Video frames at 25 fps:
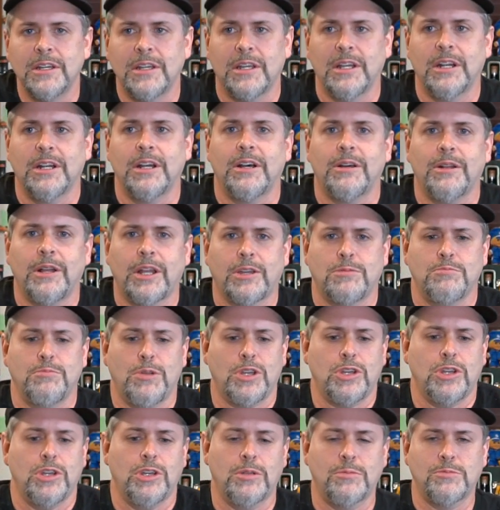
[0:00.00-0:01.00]
you know, I like
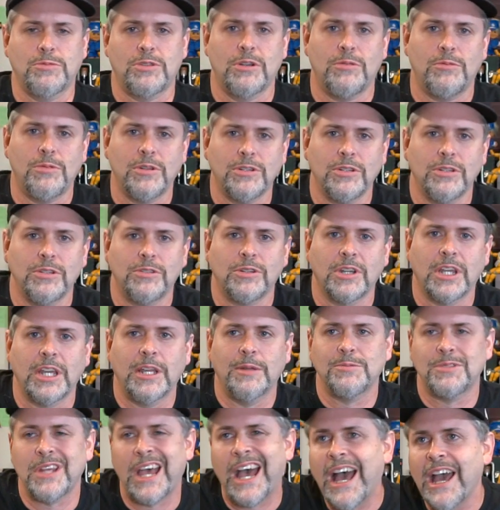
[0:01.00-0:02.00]
big games. I want little games.